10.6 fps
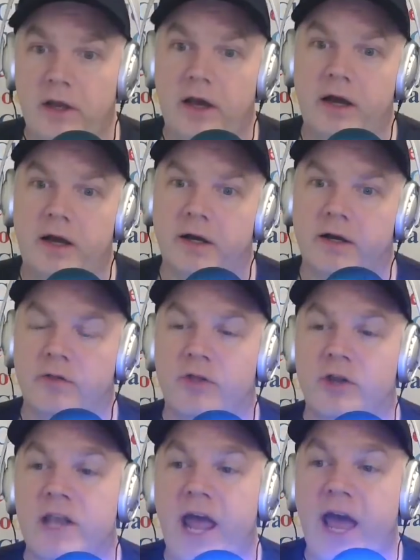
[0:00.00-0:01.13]
The
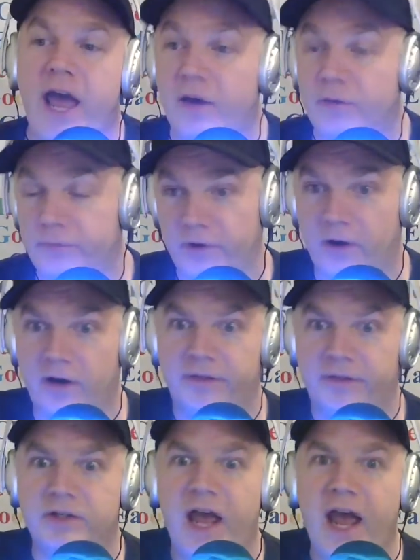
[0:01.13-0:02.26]
nav on
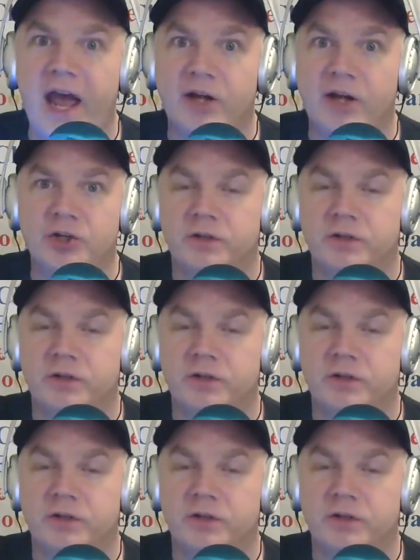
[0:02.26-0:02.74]
the dash,